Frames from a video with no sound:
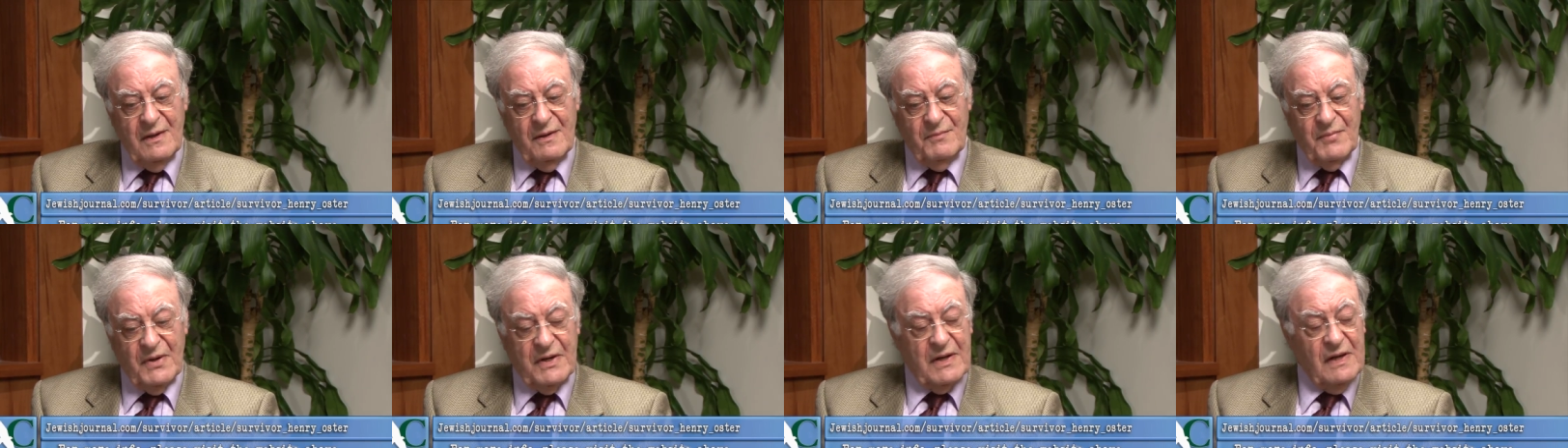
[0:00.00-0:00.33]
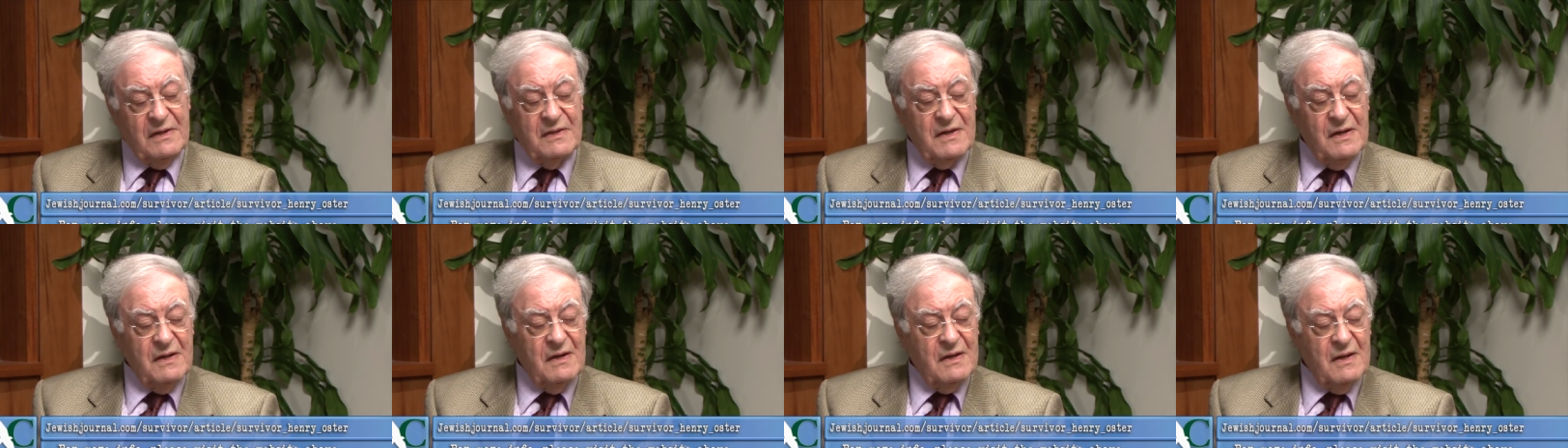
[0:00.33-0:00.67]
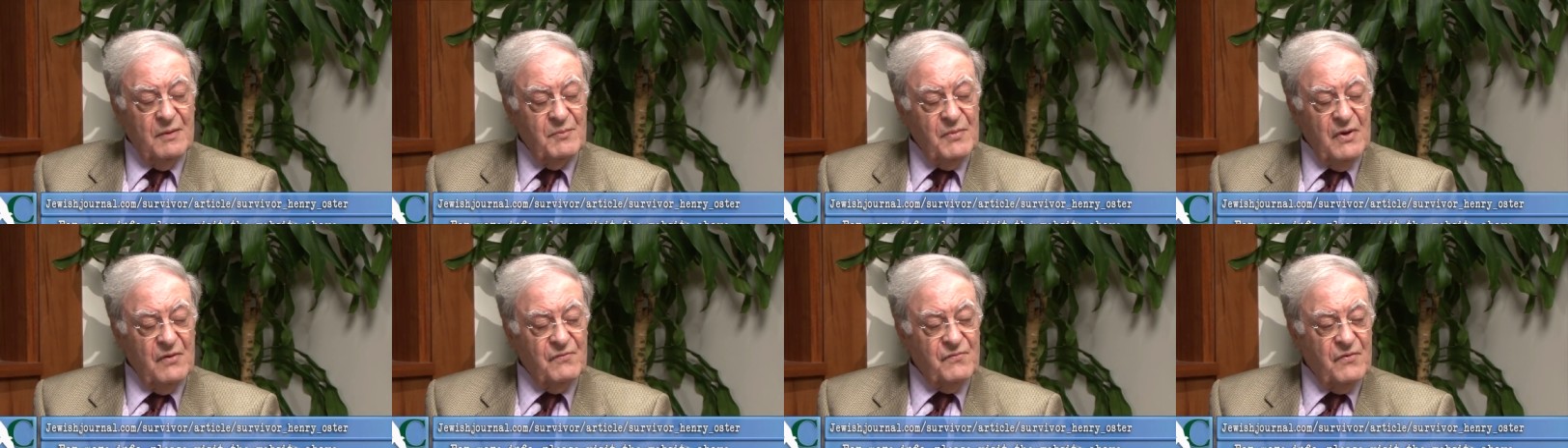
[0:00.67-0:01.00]
but I didn't
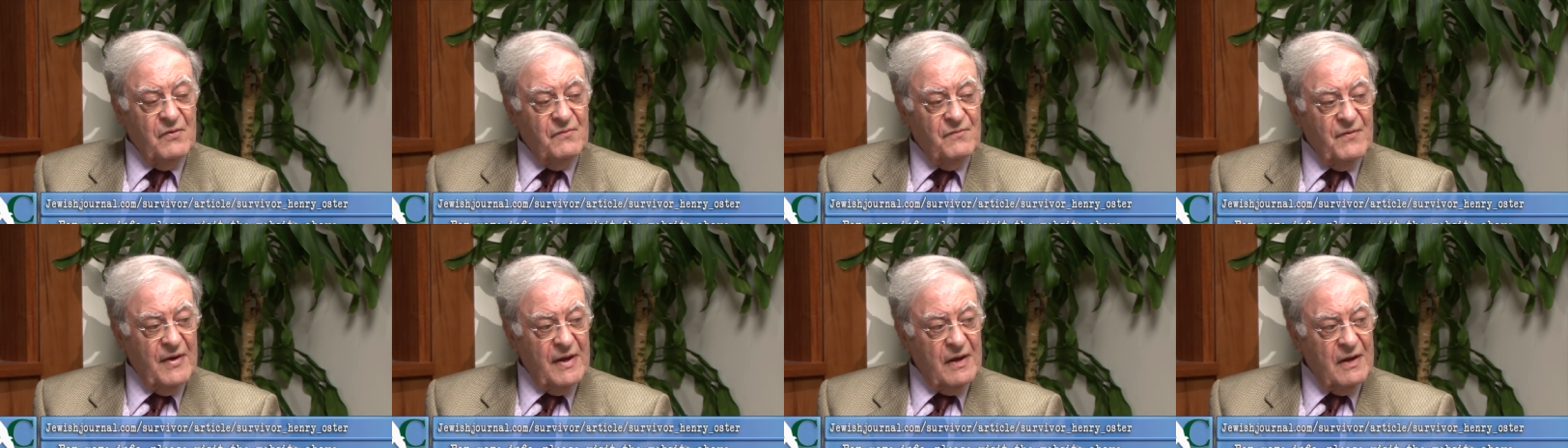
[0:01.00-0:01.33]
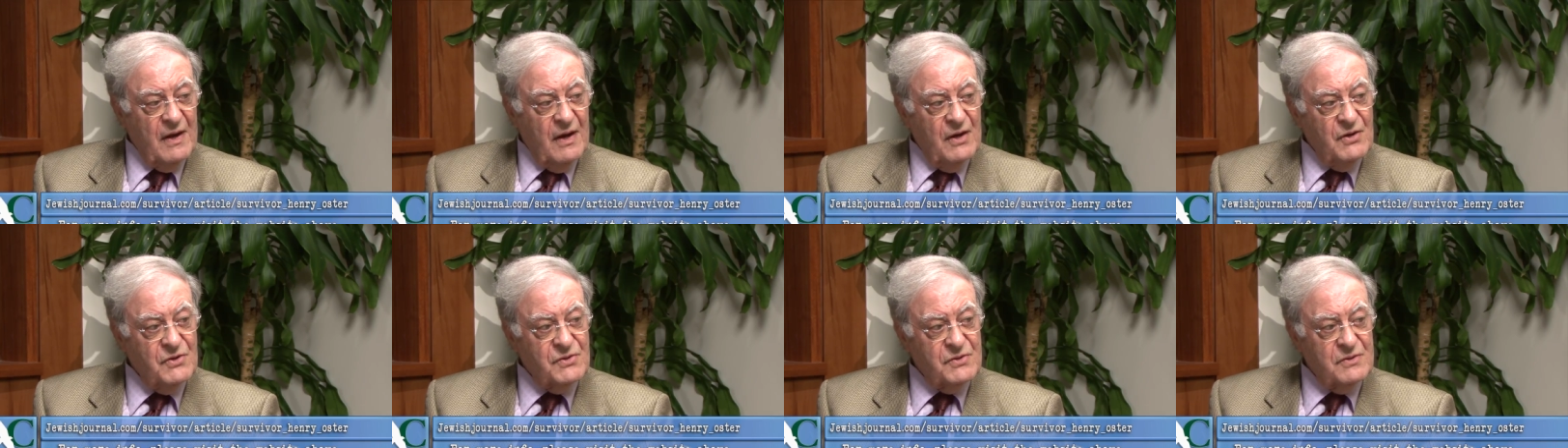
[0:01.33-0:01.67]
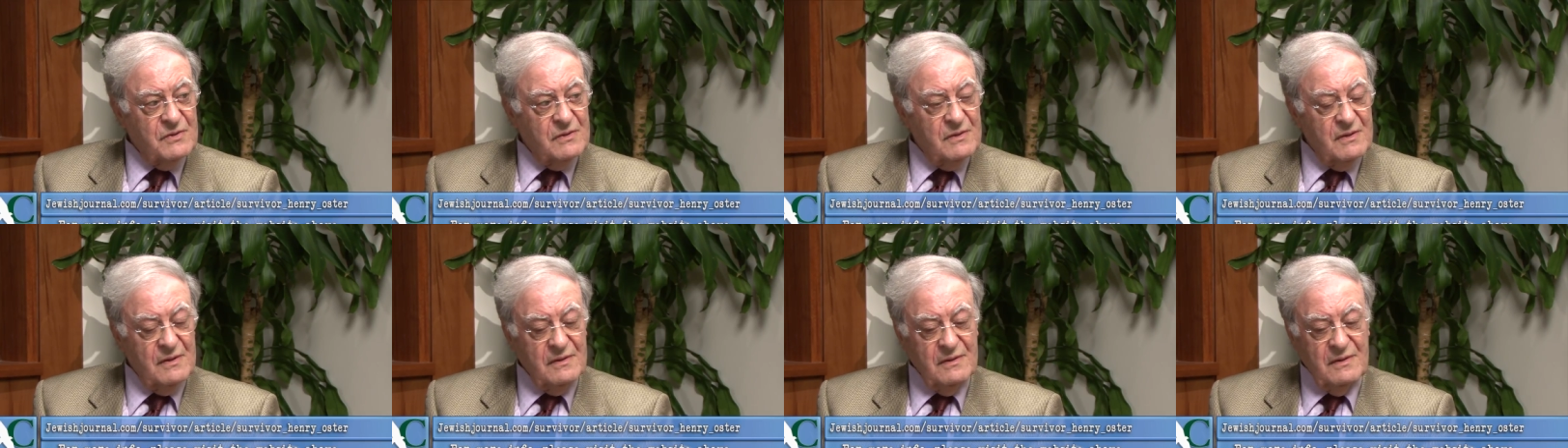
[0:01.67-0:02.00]
come here for
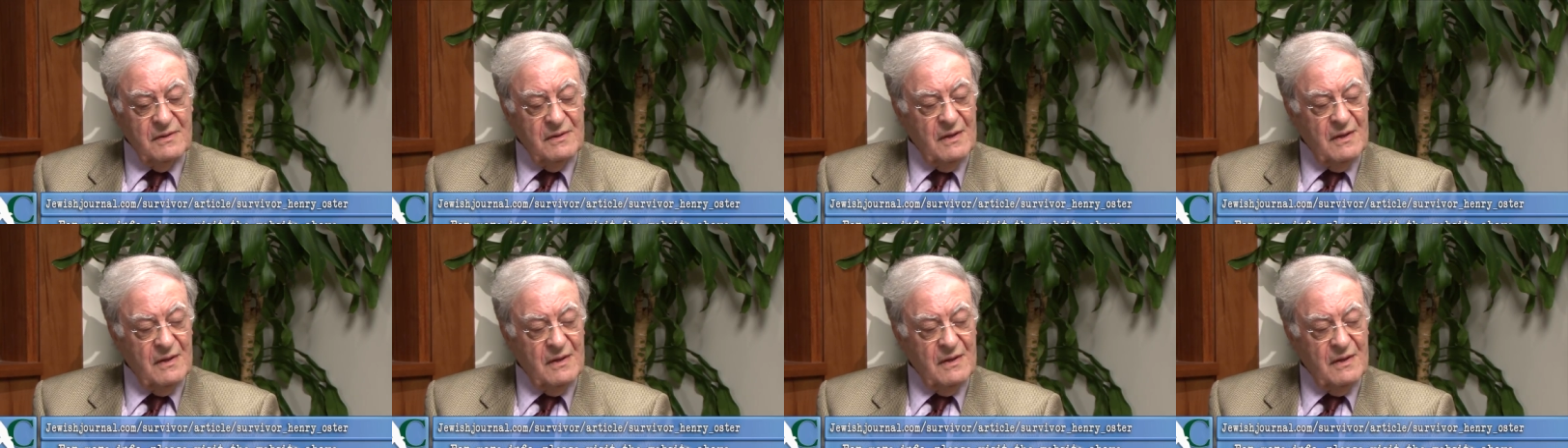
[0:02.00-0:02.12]
vacation.